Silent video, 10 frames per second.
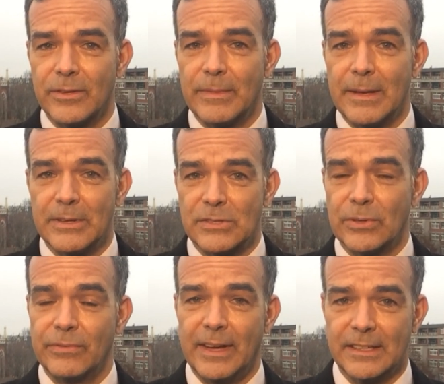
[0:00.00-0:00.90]
There may be a
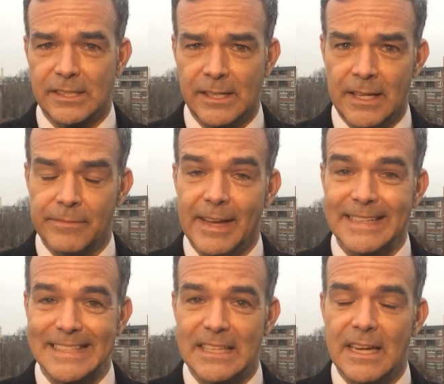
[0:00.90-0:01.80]
sort of
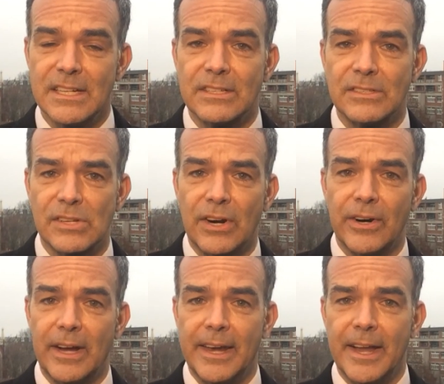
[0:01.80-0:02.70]
vaccination
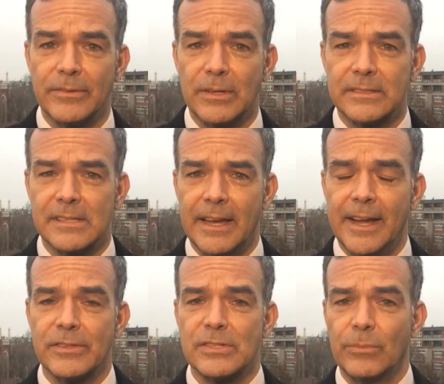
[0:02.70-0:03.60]
czar
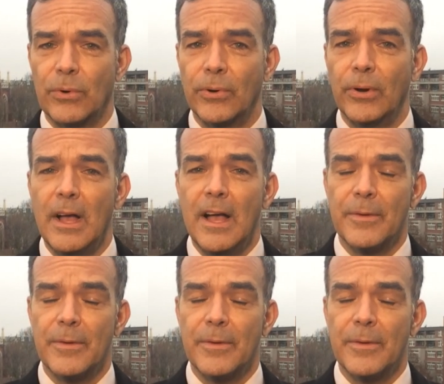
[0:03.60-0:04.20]
announced tomorrow.